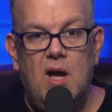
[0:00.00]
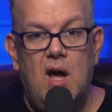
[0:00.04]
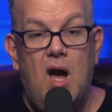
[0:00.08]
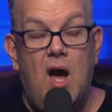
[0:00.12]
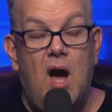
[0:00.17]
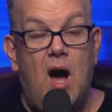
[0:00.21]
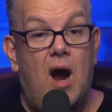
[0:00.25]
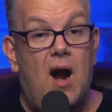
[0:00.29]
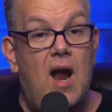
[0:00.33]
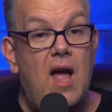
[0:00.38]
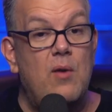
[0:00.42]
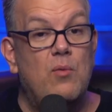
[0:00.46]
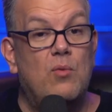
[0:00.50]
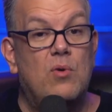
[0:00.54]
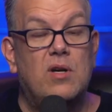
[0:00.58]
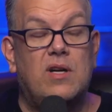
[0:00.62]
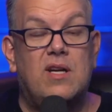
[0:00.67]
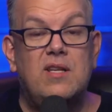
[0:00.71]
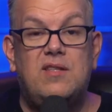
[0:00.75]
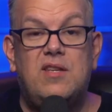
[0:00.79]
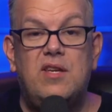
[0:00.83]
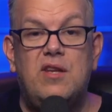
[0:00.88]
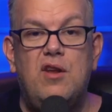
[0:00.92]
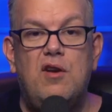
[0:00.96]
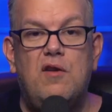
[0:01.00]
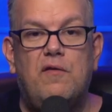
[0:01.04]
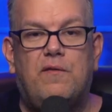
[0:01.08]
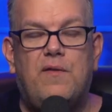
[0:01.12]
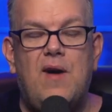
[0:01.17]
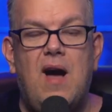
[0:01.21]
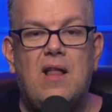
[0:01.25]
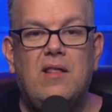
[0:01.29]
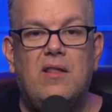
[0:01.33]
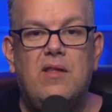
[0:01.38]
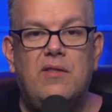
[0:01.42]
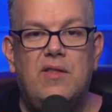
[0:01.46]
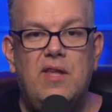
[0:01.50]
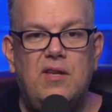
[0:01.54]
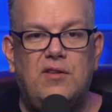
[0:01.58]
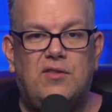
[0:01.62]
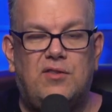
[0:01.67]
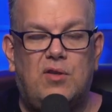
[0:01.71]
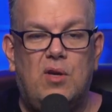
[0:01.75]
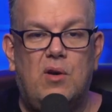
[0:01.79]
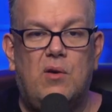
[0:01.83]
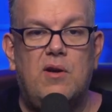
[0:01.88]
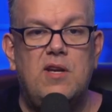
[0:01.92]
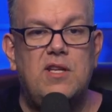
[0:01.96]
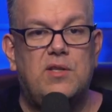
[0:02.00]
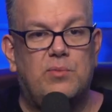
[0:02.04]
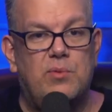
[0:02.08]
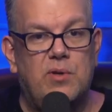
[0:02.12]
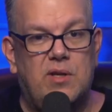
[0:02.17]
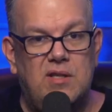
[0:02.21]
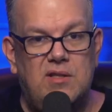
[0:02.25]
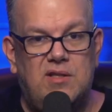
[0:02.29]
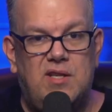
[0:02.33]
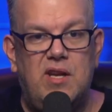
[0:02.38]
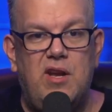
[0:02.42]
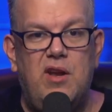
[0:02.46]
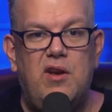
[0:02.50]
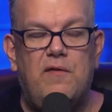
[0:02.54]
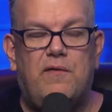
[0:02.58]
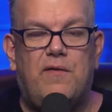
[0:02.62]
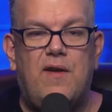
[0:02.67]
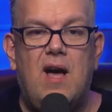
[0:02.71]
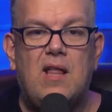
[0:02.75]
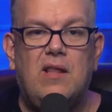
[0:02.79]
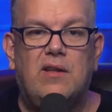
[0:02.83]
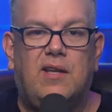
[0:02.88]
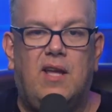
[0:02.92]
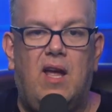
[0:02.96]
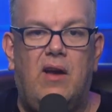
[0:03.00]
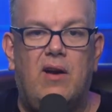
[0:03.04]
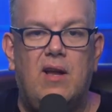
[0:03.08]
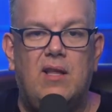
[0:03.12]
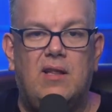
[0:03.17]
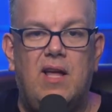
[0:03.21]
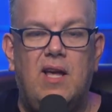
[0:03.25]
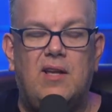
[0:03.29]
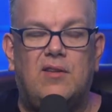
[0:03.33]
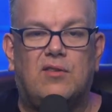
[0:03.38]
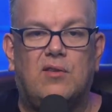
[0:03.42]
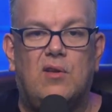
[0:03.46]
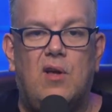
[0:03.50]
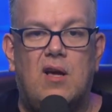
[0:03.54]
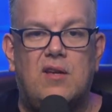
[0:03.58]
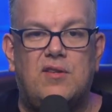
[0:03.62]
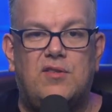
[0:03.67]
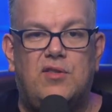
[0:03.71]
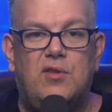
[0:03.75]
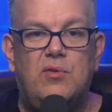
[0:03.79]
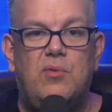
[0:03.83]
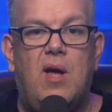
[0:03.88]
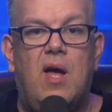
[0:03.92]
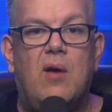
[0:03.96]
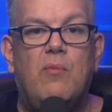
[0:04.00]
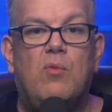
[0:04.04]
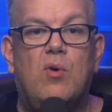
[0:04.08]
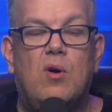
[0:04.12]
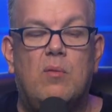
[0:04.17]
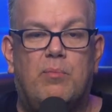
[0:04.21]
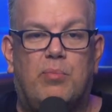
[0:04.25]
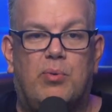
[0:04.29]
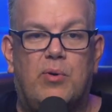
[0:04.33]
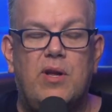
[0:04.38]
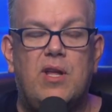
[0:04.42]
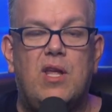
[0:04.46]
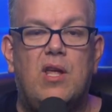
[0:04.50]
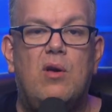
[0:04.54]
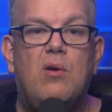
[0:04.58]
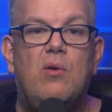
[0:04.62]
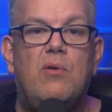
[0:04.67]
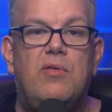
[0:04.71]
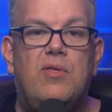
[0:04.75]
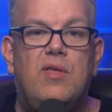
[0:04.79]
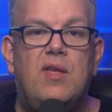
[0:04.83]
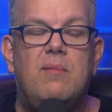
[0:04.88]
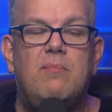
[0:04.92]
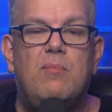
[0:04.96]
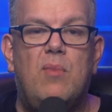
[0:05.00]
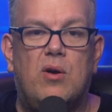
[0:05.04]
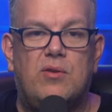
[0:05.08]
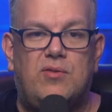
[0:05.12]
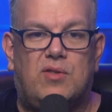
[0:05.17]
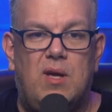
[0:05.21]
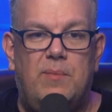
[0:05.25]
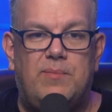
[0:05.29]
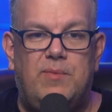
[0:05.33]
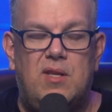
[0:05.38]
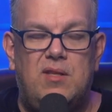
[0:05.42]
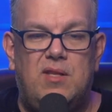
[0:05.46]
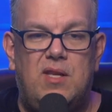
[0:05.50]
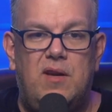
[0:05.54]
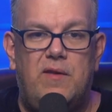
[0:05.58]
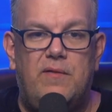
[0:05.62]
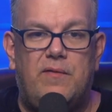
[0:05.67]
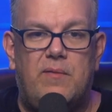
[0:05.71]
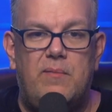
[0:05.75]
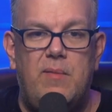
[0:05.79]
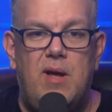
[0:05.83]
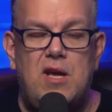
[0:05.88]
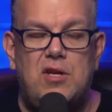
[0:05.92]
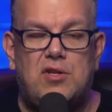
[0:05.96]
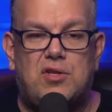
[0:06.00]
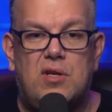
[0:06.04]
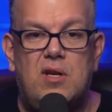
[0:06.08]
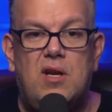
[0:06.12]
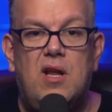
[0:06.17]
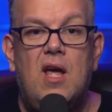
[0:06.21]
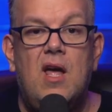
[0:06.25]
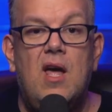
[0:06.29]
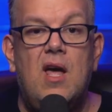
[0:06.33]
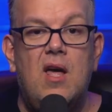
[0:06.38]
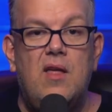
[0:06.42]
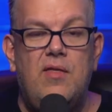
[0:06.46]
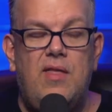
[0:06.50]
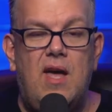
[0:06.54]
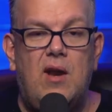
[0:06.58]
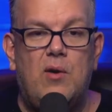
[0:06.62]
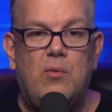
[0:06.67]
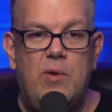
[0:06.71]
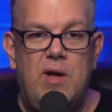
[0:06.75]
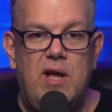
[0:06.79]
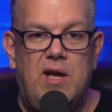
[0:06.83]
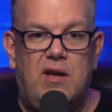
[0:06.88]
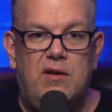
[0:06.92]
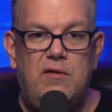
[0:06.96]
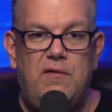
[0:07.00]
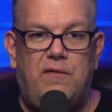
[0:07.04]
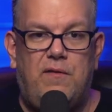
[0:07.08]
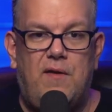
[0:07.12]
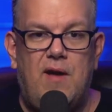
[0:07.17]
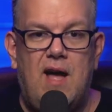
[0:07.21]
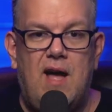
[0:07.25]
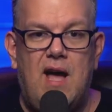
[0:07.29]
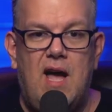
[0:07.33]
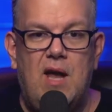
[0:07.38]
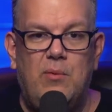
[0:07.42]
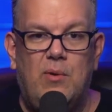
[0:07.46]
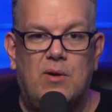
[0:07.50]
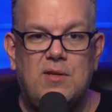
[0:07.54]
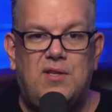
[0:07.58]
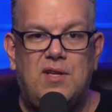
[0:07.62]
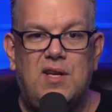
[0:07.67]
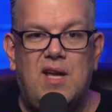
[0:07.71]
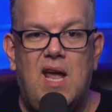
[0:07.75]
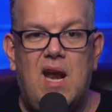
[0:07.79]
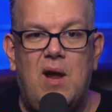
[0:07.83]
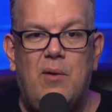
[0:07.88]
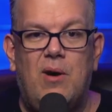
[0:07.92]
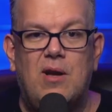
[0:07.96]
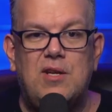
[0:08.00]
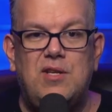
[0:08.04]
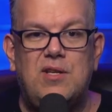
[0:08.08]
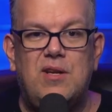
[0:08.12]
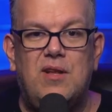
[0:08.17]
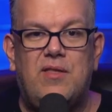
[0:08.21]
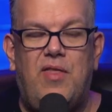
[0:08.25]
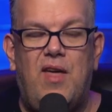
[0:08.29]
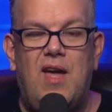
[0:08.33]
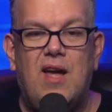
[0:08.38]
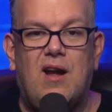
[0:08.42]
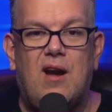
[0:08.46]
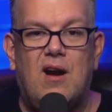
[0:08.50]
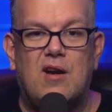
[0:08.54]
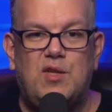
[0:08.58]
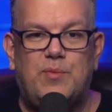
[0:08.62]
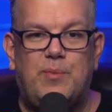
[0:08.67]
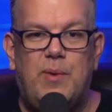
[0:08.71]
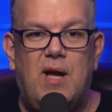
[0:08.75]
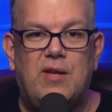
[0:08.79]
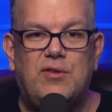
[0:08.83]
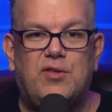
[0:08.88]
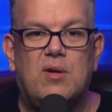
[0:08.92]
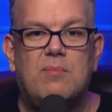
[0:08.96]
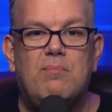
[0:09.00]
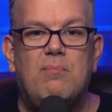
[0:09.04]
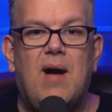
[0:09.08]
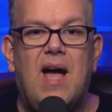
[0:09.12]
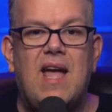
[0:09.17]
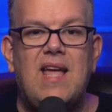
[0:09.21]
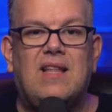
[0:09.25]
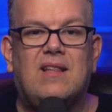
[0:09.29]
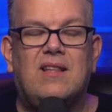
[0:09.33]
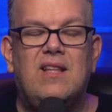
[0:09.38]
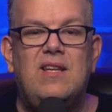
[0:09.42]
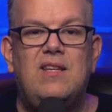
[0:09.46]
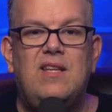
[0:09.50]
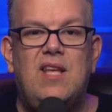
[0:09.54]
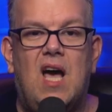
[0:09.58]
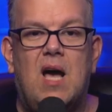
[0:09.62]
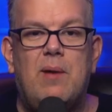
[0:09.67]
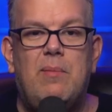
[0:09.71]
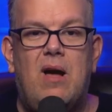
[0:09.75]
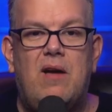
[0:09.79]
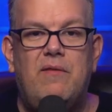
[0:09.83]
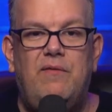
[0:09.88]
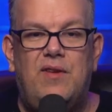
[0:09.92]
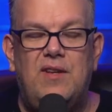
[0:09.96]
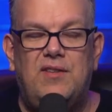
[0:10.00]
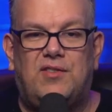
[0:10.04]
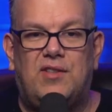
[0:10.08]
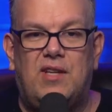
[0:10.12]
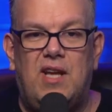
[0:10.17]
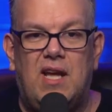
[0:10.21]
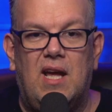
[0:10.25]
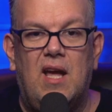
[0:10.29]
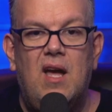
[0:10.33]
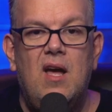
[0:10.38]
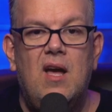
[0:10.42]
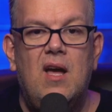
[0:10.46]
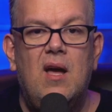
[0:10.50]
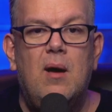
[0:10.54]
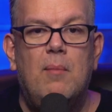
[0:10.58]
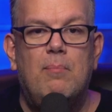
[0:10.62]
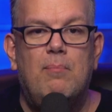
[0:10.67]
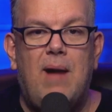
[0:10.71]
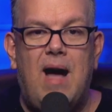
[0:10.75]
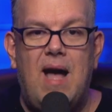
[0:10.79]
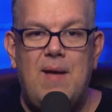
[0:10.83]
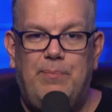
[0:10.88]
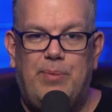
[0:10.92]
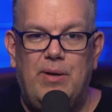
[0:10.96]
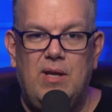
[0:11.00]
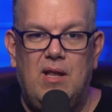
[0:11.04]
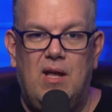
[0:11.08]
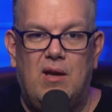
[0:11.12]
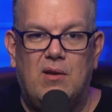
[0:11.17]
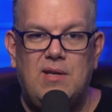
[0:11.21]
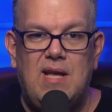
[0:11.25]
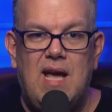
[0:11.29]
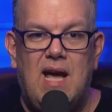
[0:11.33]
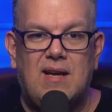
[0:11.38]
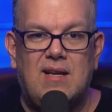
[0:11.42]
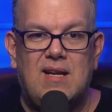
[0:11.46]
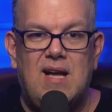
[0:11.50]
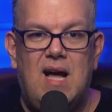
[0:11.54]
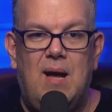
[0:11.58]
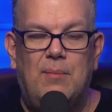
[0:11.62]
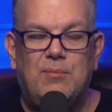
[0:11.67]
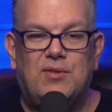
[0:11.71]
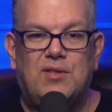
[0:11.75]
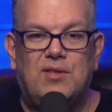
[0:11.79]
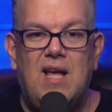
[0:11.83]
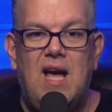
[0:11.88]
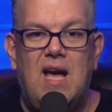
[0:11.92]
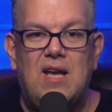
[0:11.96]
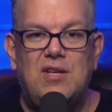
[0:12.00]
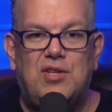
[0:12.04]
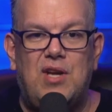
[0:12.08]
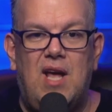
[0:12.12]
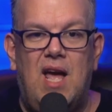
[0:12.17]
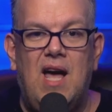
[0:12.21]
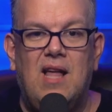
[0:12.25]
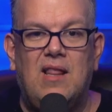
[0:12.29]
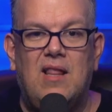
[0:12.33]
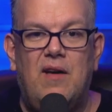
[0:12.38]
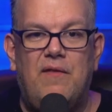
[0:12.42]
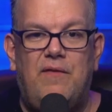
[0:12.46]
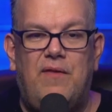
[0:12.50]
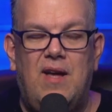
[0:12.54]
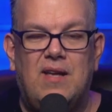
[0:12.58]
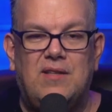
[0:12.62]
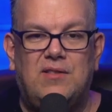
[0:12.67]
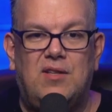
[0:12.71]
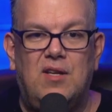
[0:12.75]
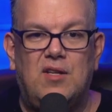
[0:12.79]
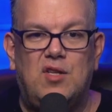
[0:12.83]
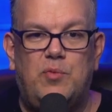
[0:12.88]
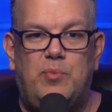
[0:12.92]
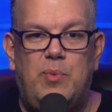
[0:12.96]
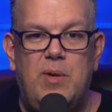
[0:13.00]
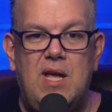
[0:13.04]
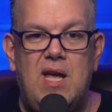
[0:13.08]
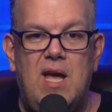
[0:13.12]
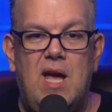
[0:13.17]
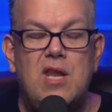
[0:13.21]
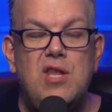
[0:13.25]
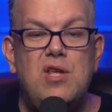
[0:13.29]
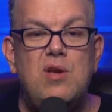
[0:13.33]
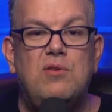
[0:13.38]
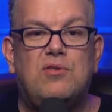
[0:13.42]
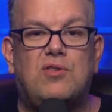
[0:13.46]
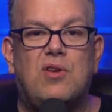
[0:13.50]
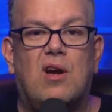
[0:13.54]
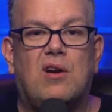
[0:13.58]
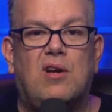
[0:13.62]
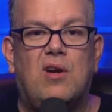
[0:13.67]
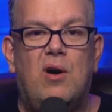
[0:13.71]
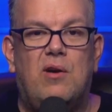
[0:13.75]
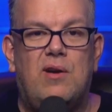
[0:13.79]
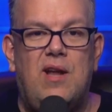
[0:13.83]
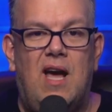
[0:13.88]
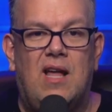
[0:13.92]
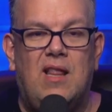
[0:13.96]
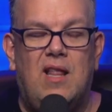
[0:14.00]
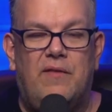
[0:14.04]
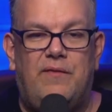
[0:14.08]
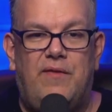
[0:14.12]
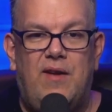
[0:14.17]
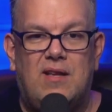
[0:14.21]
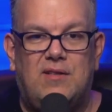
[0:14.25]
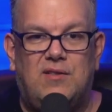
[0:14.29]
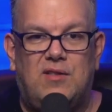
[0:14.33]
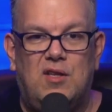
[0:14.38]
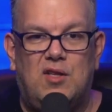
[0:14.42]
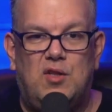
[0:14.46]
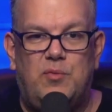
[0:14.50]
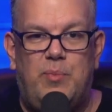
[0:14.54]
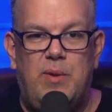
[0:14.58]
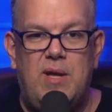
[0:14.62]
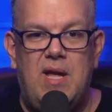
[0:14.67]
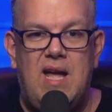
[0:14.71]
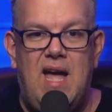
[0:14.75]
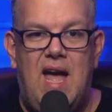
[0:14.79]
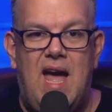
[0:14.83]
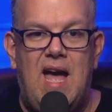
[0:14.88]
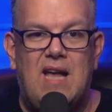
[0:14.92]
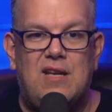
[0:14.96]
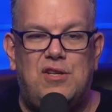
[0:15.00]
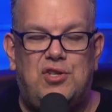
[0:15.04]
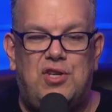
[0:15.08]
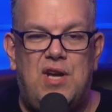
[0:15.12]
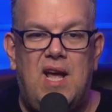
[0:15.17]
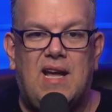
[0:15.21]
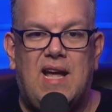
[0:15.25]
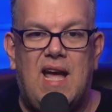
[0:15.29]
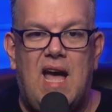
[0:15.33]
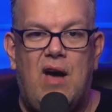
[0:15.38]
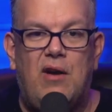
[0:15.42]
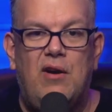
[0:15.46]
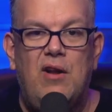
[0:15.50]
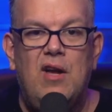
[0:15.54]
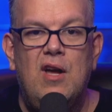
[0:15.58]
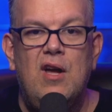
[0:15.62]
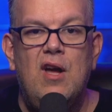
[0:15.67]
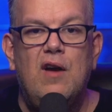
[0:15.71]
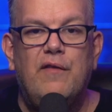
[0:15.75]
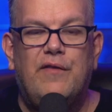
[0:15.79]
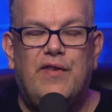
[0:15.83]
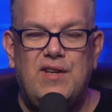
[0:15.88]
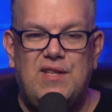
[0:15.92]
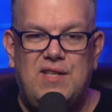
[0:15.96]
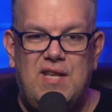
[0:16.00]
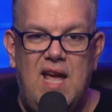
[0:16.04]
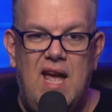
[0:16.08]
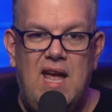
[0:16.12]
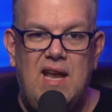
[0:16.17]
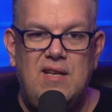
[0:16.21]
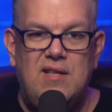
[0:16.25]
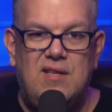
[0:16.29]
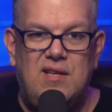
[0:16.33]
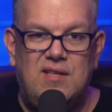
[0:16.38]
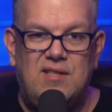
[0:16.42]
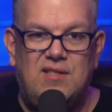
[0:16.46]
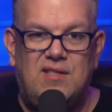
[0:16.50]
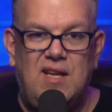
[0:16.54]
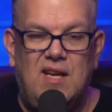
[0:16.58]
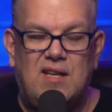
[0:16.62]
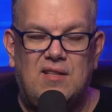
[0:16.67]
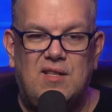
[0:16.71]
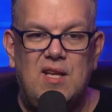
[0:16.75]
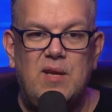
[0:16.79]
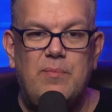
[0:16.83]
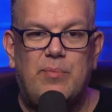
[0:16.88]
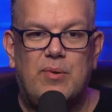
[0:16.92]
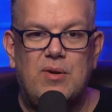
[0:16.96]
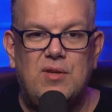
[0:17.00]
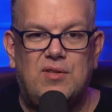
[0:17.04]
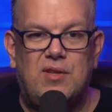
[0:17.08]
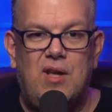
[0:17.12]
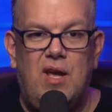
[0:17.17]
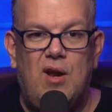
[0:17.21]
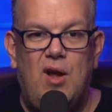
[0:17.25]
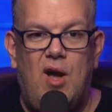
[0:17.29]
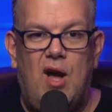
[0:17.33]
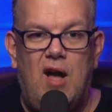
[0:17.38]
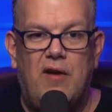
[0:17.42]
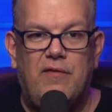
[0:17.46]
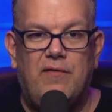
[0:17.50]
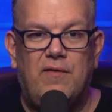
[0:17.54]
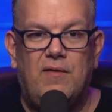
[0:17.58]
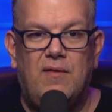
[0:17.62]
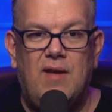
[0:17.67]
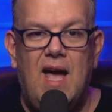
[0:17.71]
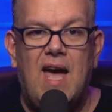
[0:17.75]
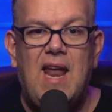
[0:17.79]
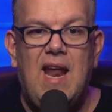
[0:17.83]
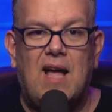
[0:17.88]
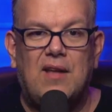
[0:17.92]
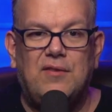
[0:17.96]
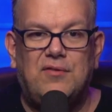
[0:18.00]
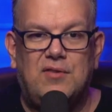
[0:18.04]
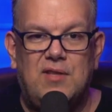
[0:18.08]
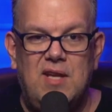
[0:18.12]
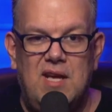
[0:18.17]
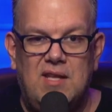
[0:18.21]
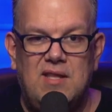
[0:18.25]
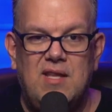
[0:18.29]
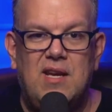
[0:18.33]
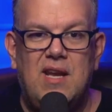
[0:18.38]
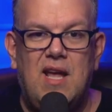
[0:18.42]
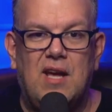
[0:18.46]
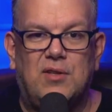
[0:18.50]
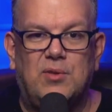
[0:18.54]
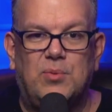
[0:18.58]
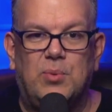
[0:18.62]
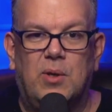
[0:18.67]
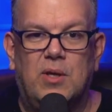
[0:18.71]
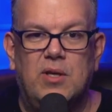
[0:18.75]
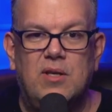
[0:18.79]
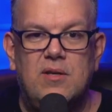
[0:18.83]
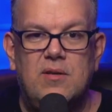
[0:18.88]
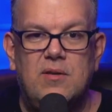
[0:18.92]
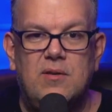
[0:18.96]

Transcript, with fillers: All right, we'll continue to follow these stories. We'll continue to follow Kari Lake's lawsuit, and we'll bring you the most up to date information that we can find. Once again, I want you to thank our sponsor, Mike Lindell, by visiting mypillow.com slash LFS6B and use our code LFS6B at checkout for 10 to 60% off. And I'll see you in the next one.